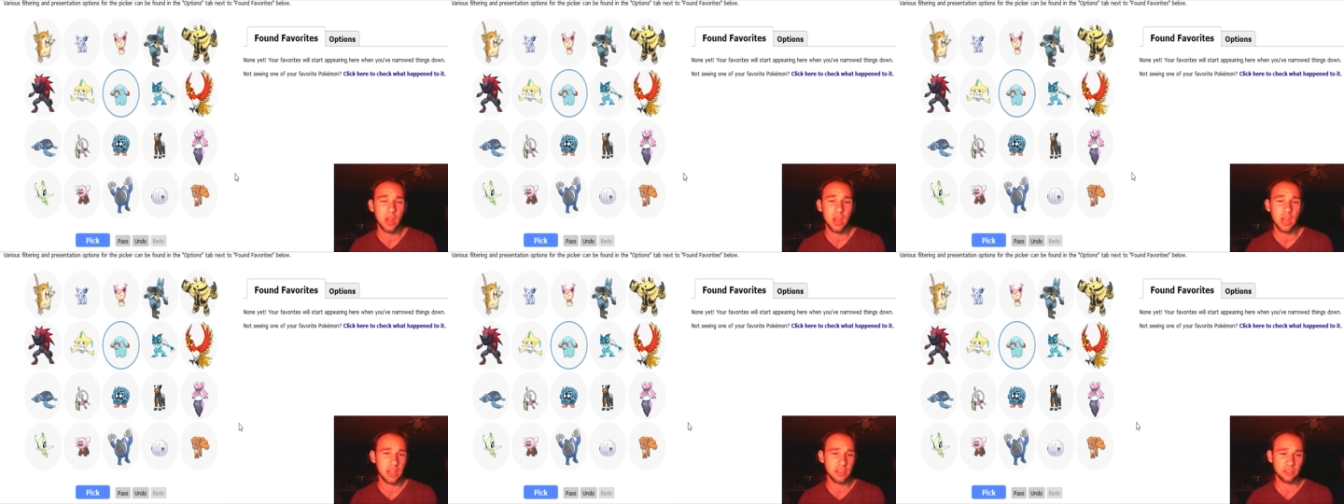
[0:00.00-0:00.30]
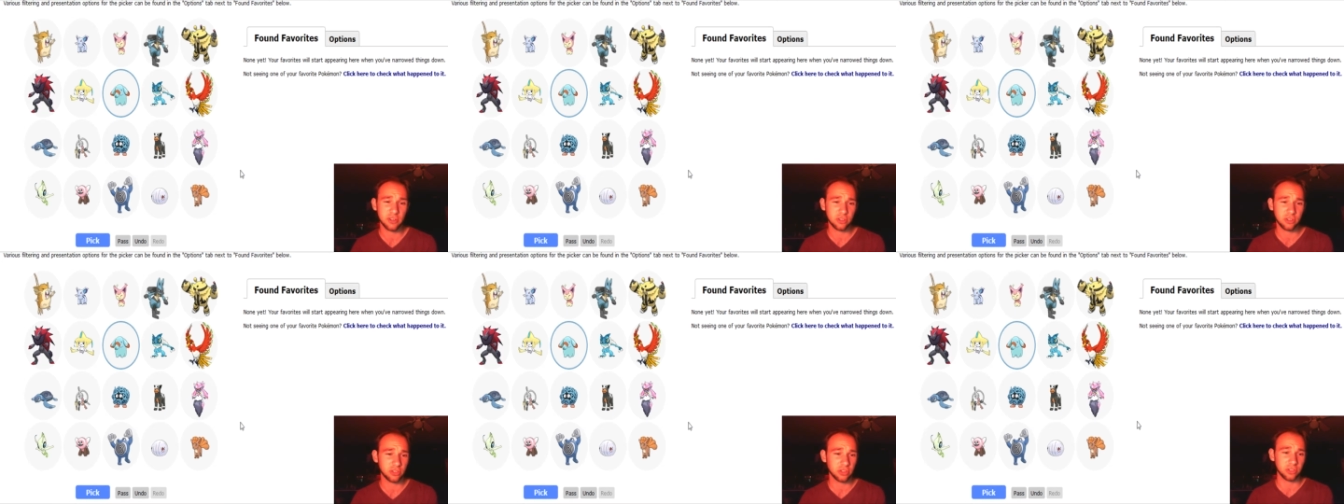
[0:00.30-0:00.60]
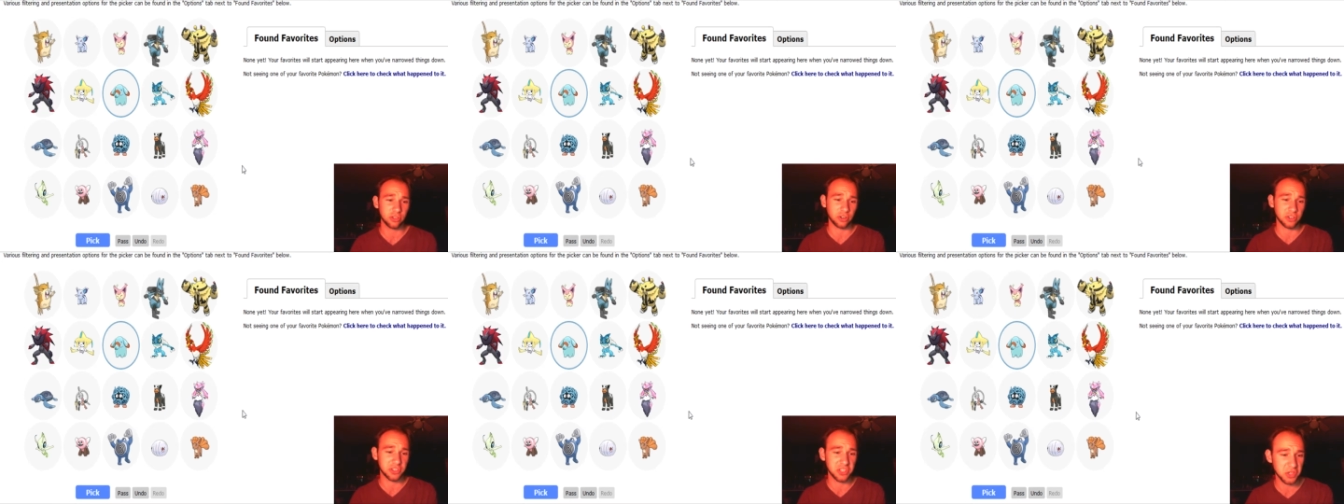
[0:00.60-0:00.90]
either just because
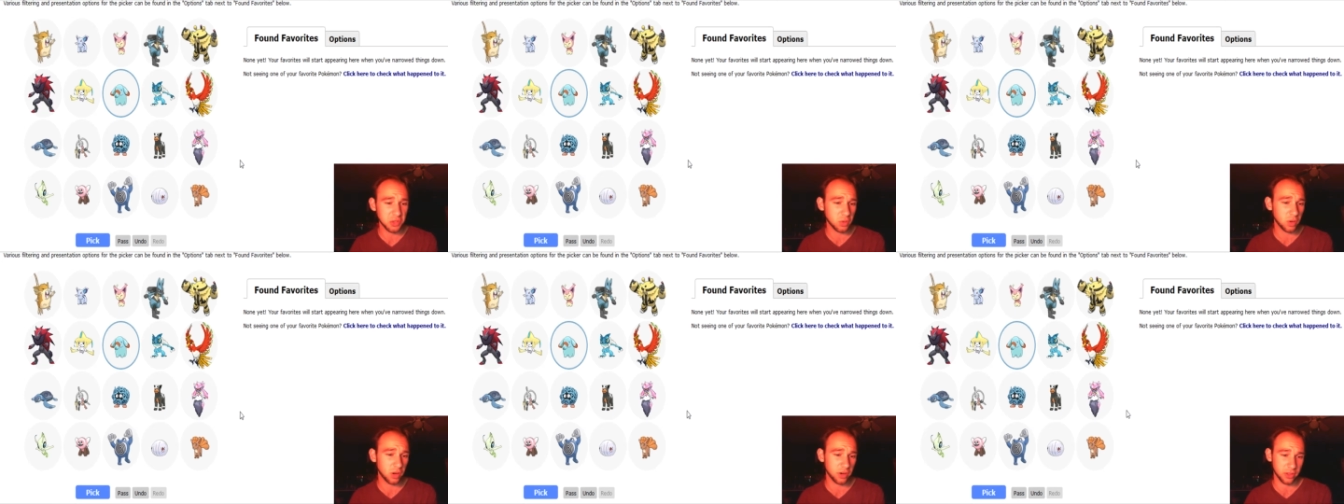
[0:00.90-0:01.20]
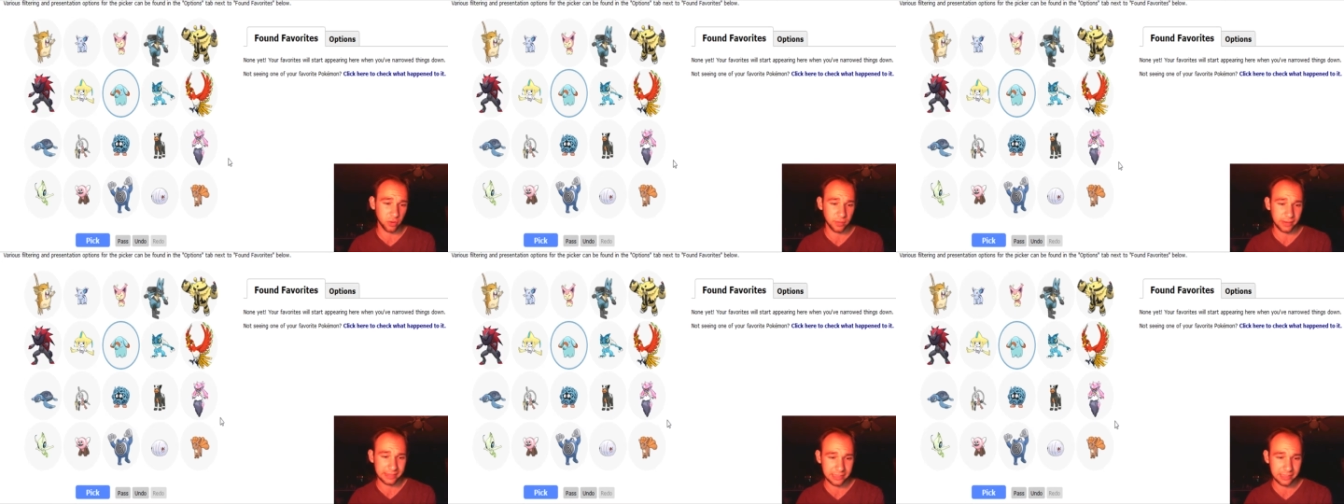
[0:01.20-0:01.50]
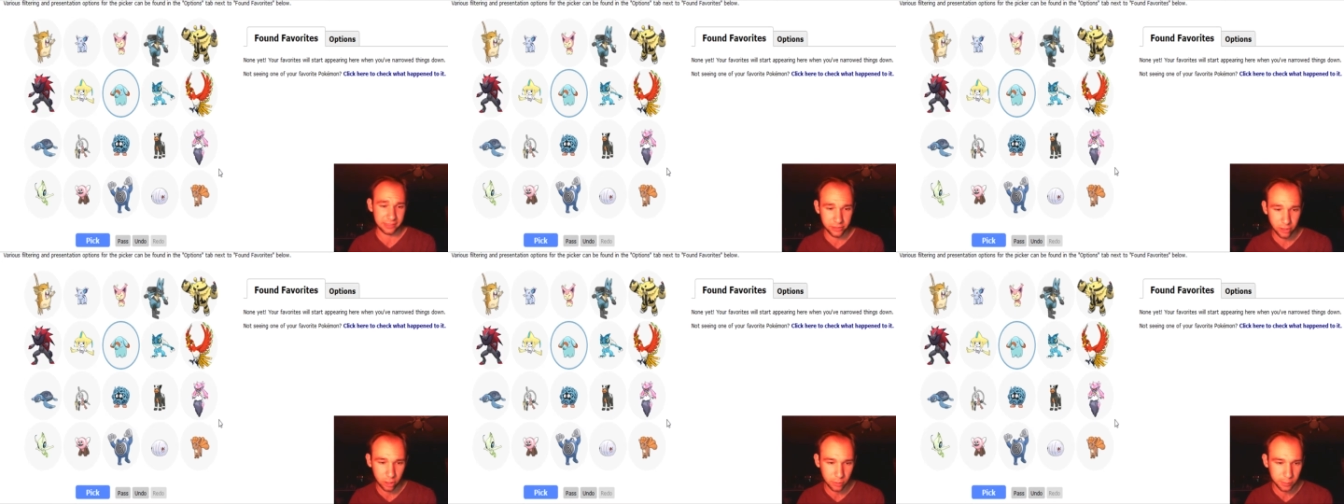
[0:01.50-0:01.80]
they're cute or they're really
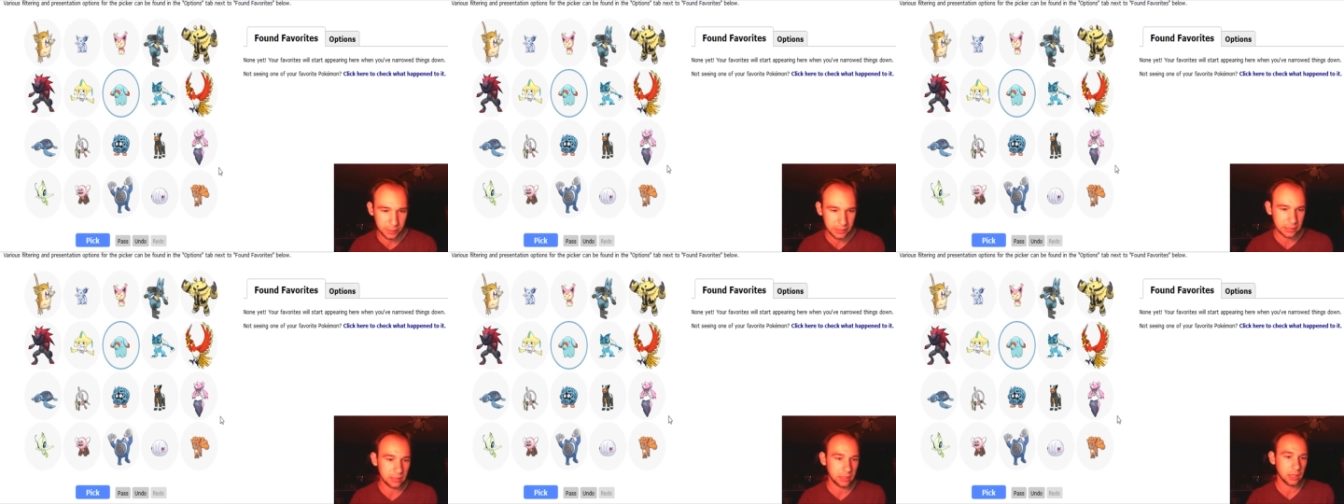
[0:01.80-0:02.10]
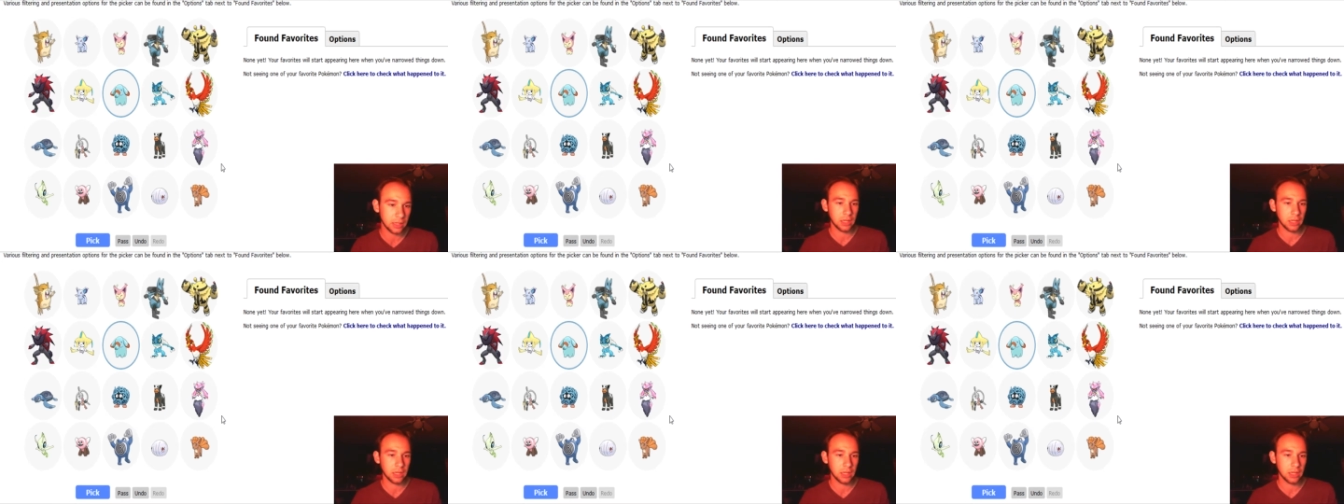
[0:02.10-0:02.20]
derpy.